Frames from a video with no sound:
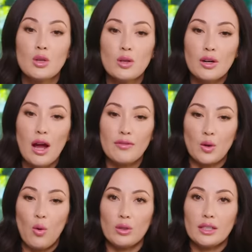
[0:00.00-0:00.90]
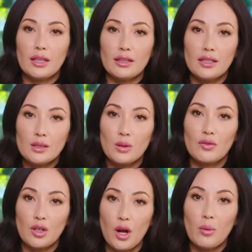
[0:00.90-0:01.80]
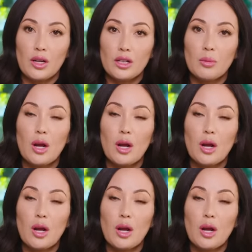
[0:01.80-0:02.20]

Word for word: You either have to hold it like this if you're not wearing a